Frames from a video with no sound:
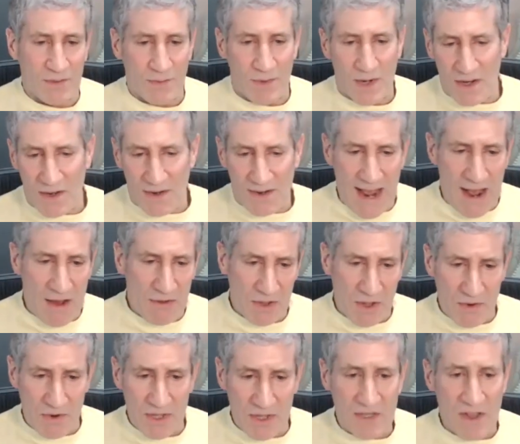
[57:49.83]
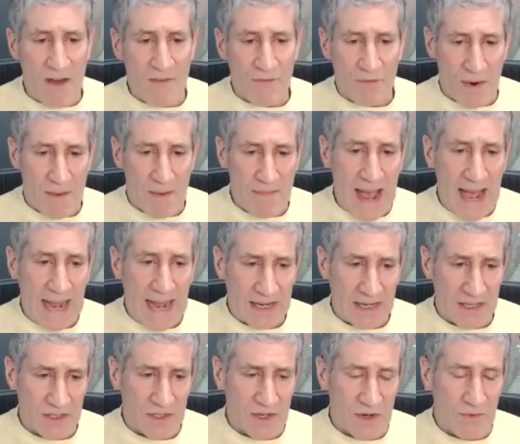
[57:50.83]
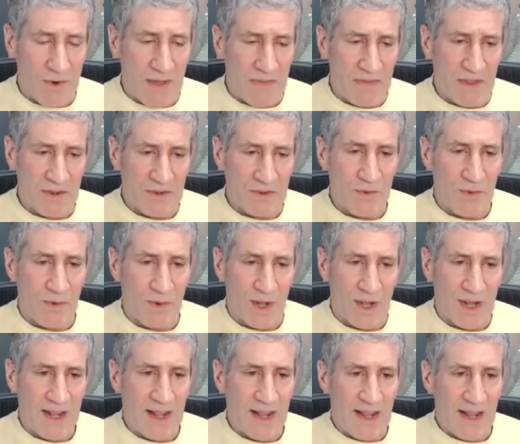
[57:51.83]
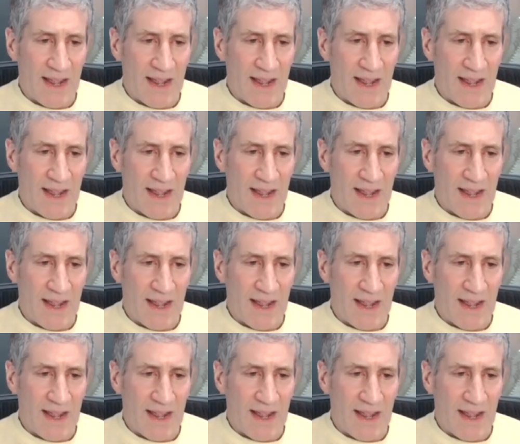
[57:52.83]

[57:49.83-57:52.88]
where you download a software package and run the tool.